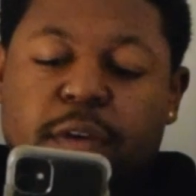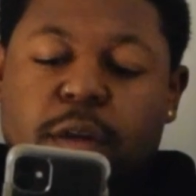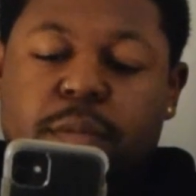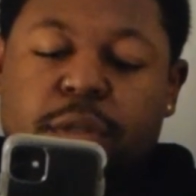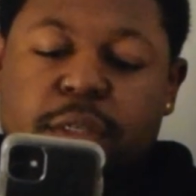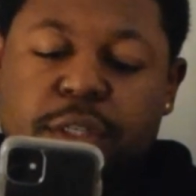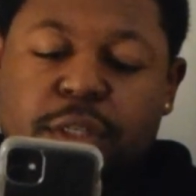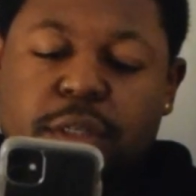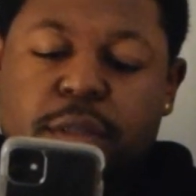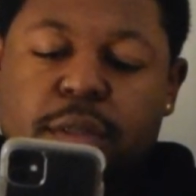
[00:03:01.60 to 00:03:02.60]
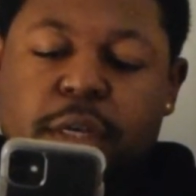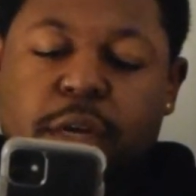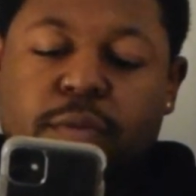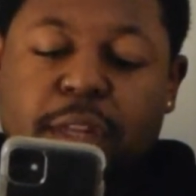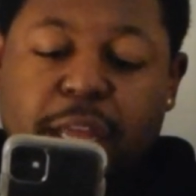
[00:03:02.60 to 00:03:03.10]
in positions
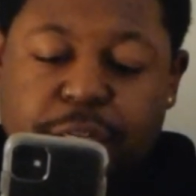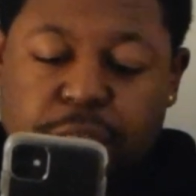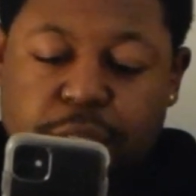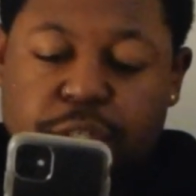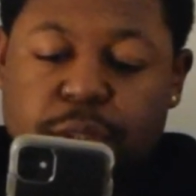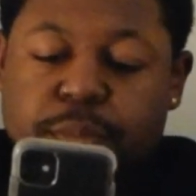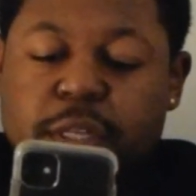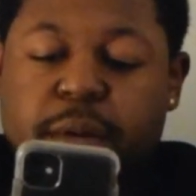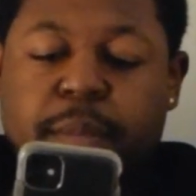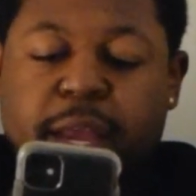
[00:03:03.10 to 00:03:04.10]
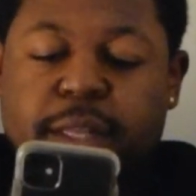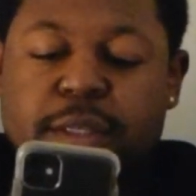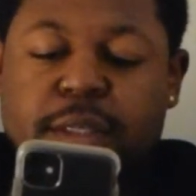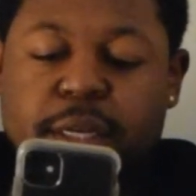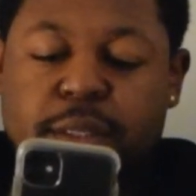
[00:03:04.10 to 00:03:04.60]
and relationships that made
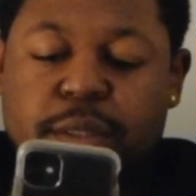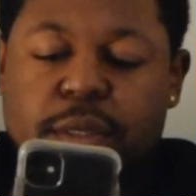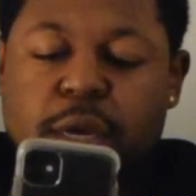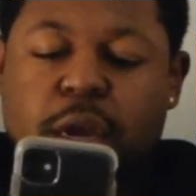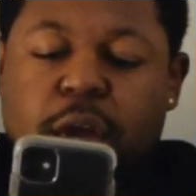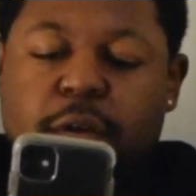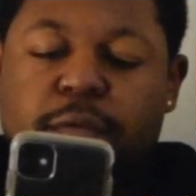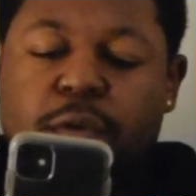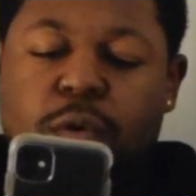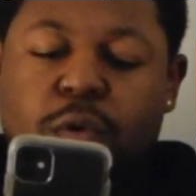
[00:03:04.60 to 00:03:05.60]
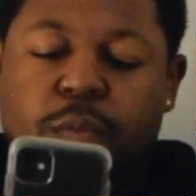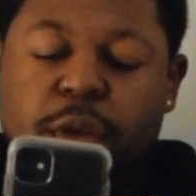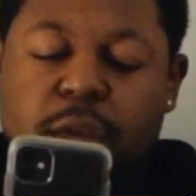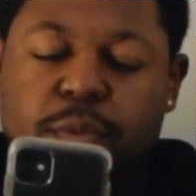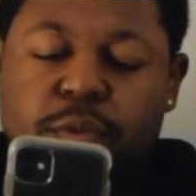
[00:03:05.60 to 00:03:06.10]
sense for who
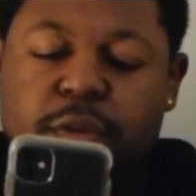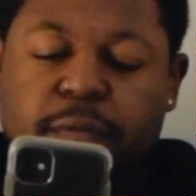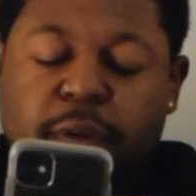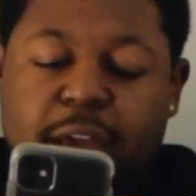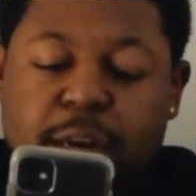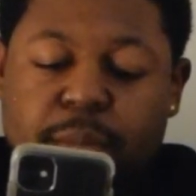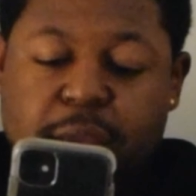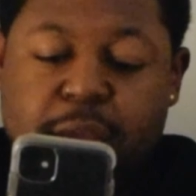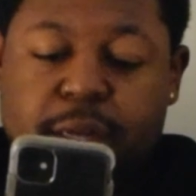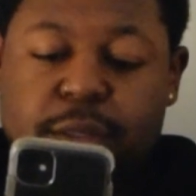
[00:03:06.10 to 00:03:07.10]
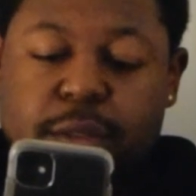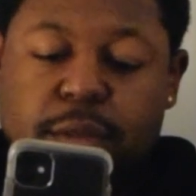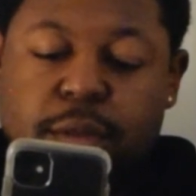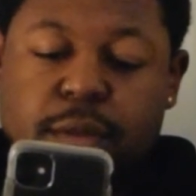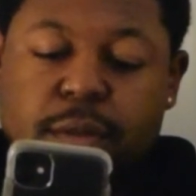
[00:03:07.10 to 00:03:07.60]
people defined me as.
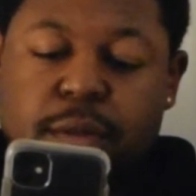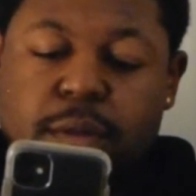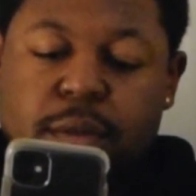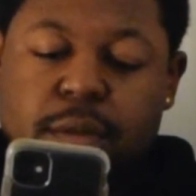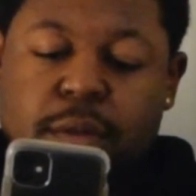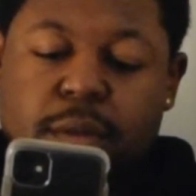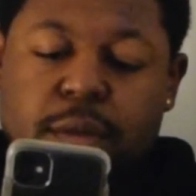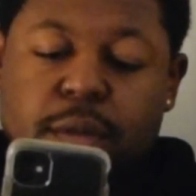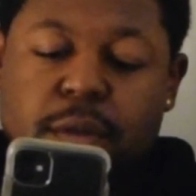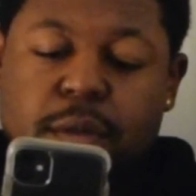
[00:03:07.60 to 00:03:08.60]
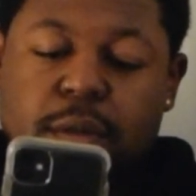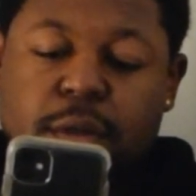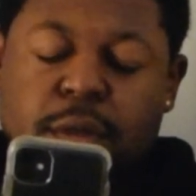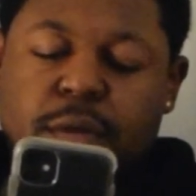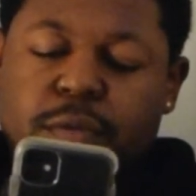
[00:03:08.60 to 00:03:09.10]

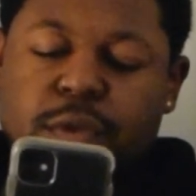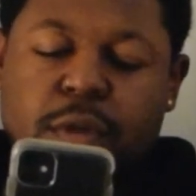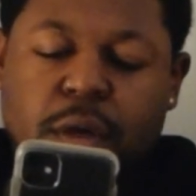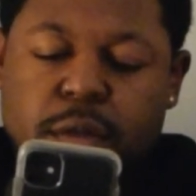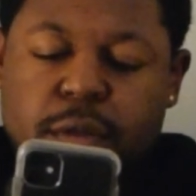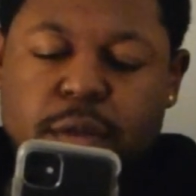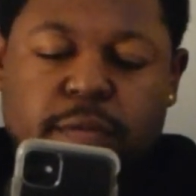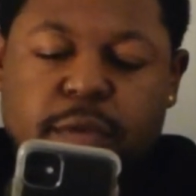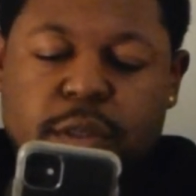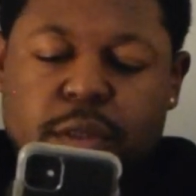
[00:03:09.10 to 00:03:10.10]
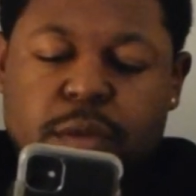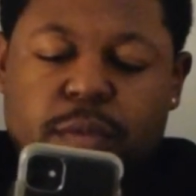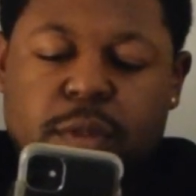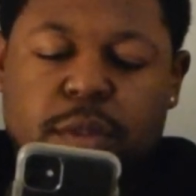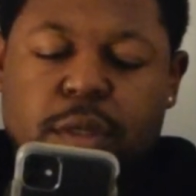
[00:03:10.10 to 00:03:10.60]
The results of this
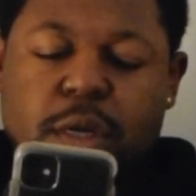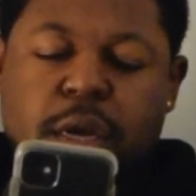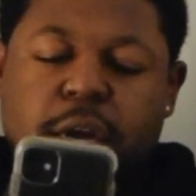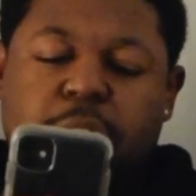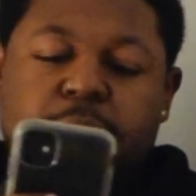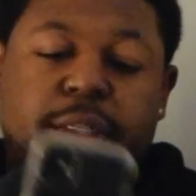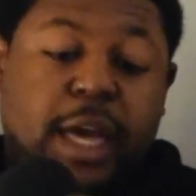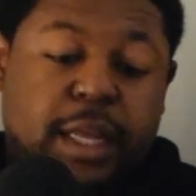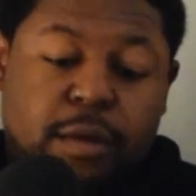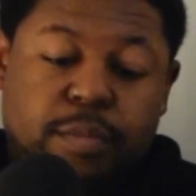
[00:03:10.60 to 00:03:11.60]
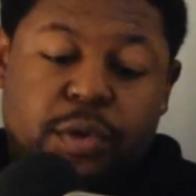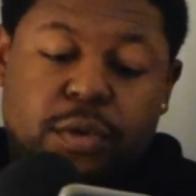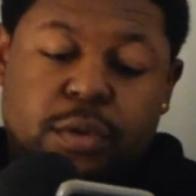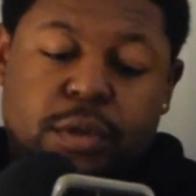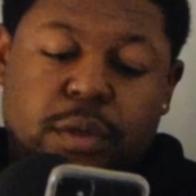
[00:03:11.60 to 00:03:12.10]
was a silent build.